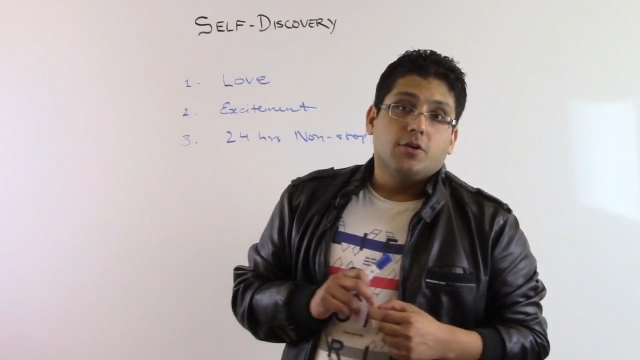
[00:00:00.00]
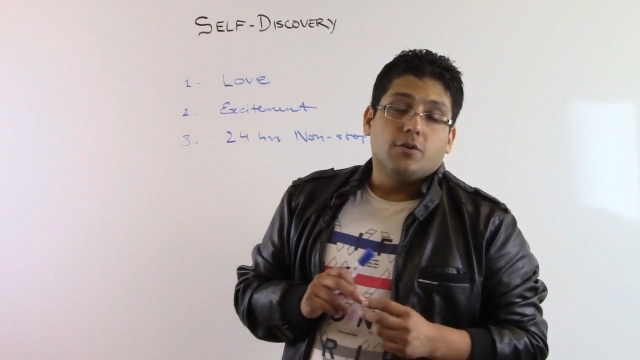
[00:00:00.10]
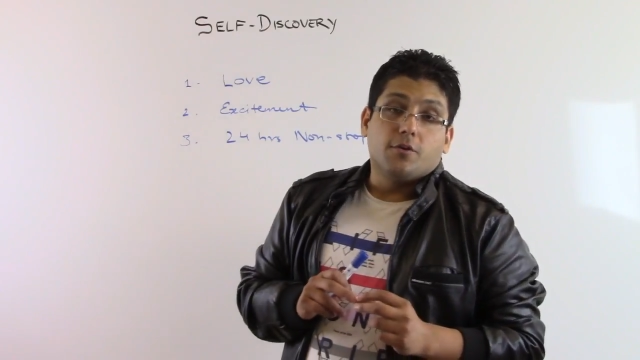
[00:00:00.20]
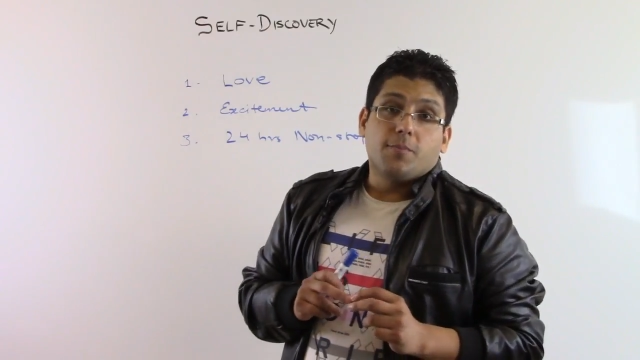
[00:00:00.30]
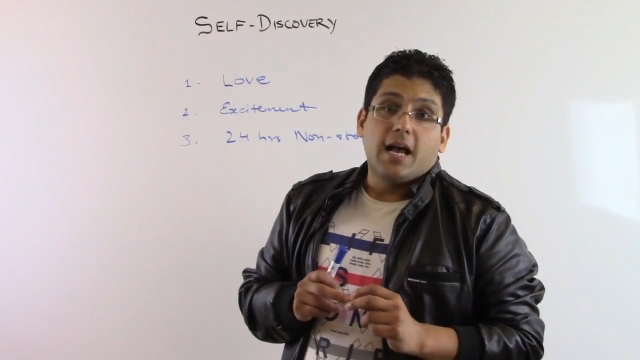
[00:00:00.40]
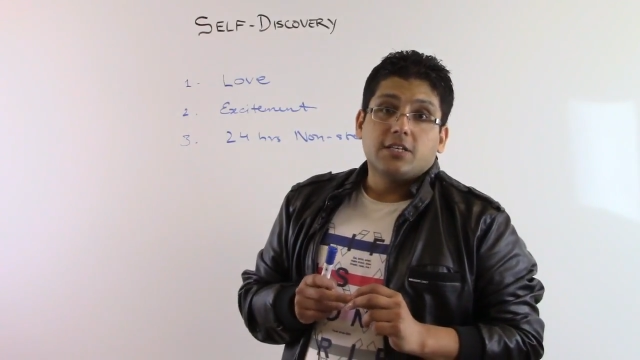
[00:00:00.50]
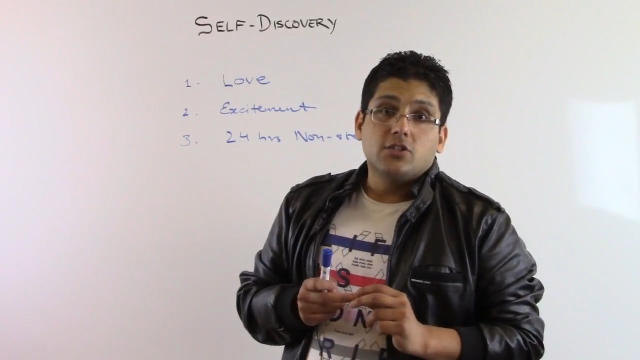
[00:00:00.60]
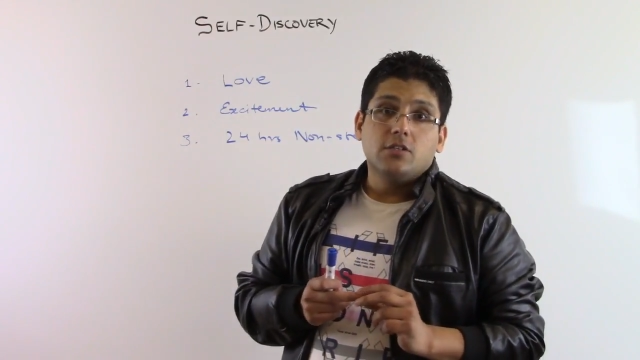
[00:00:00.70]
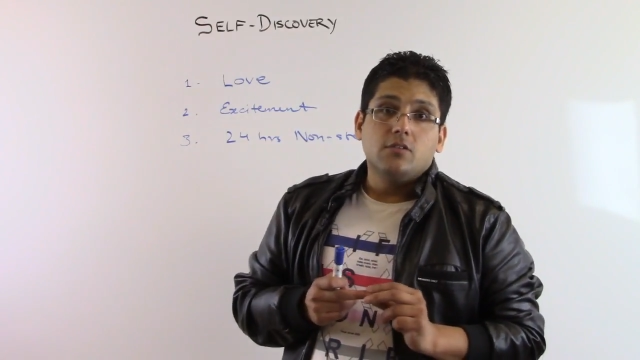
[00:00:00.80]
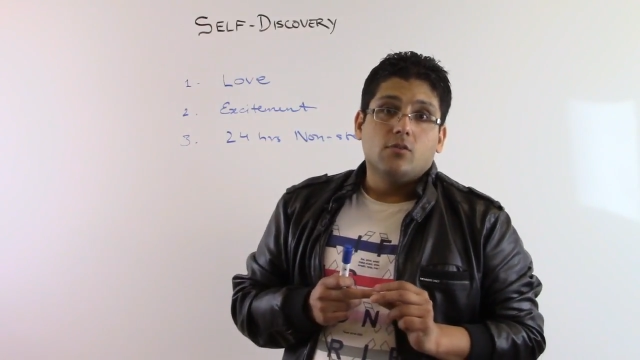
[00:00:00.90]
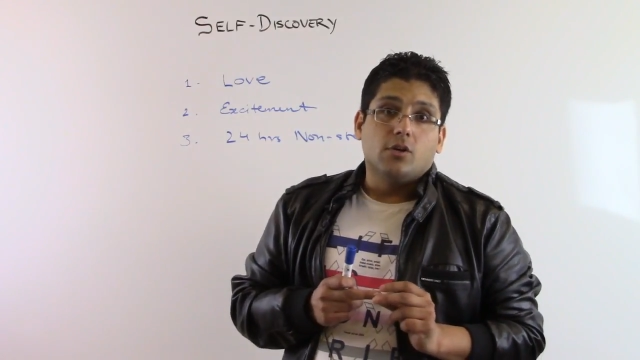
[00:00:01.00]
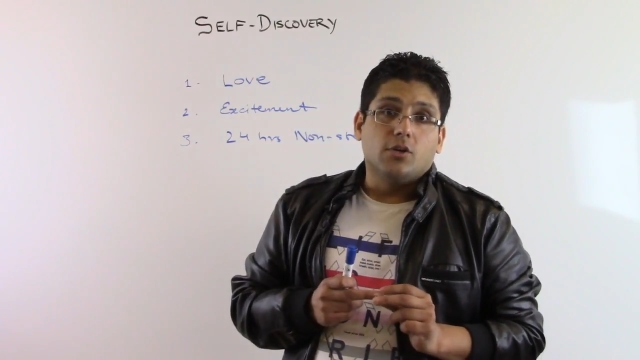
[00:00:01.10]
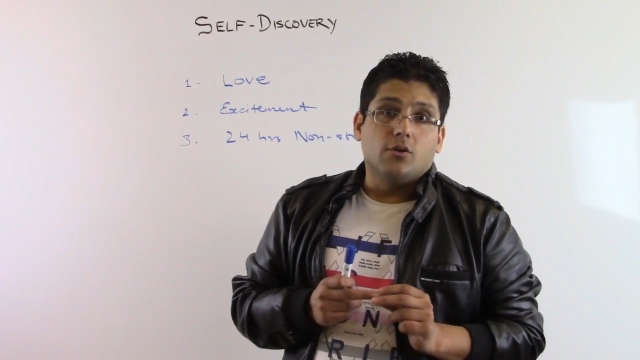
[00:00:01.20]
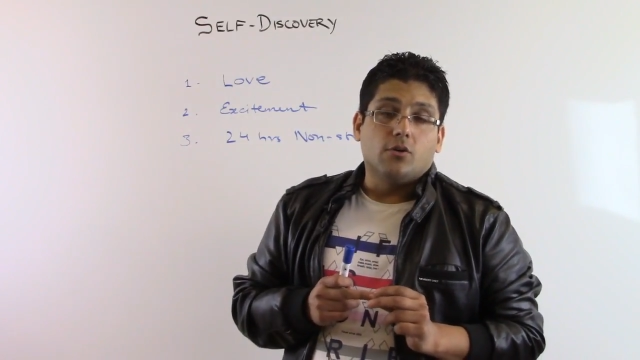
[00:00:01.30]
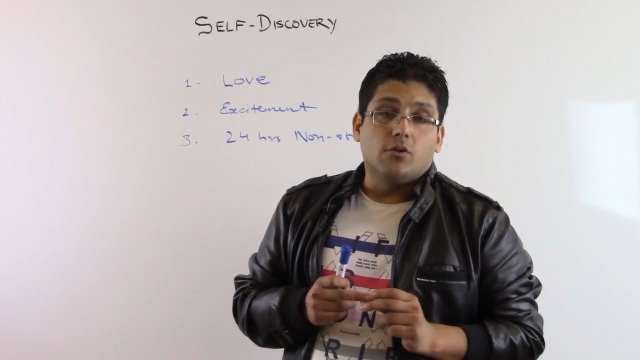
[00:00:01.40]
your passion or
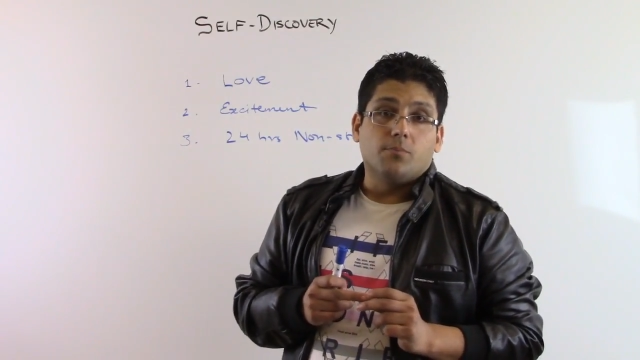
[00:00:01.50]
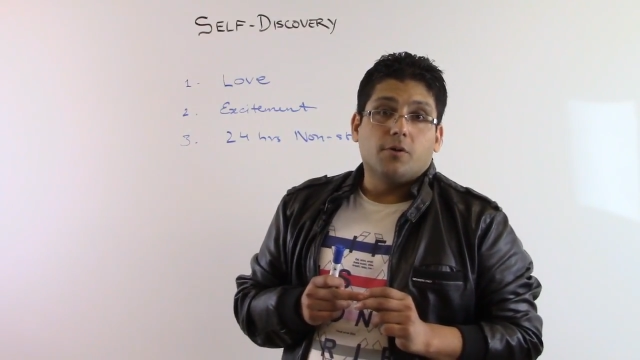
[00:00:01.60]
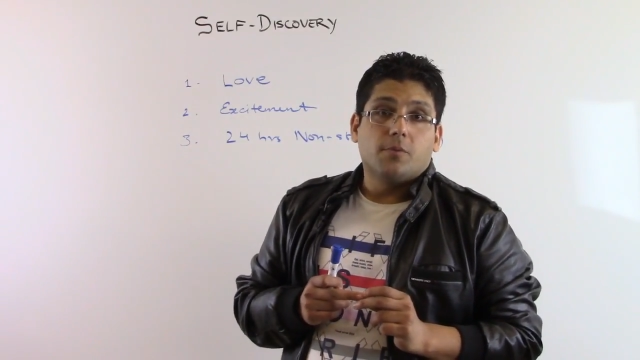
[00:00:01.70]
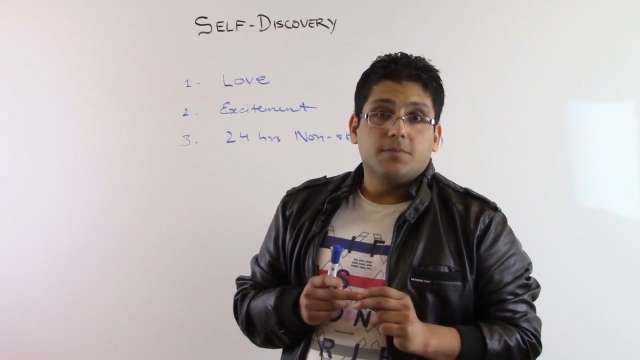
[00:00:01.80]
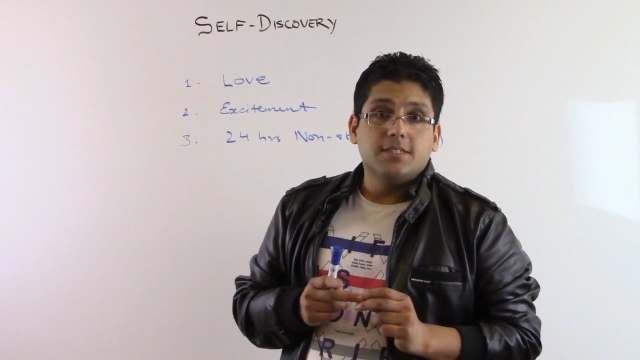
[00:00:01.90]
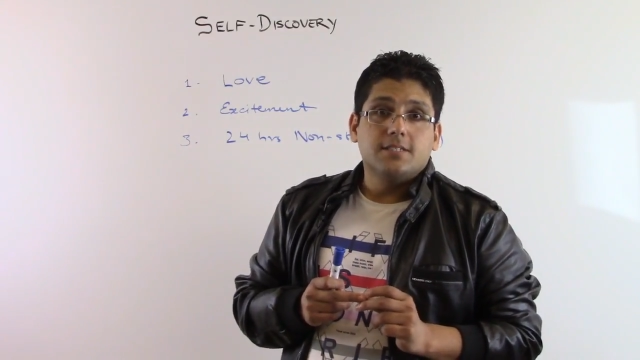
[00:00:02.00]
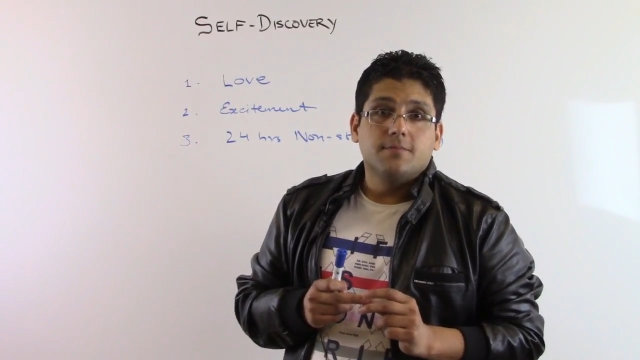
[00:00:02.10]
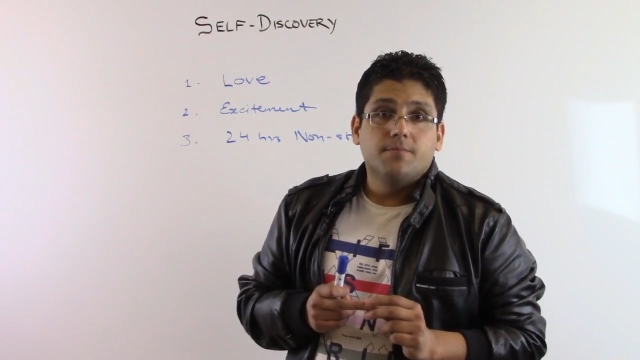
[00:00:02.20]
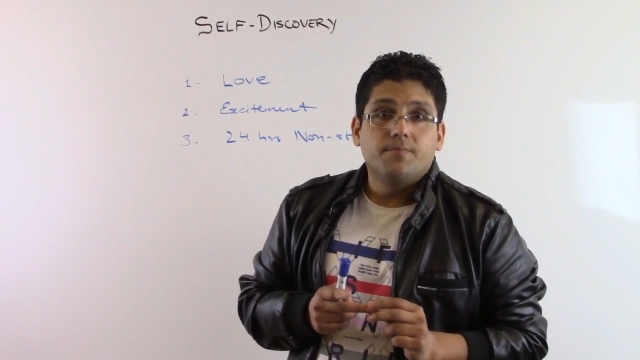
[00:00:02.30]
your purpose,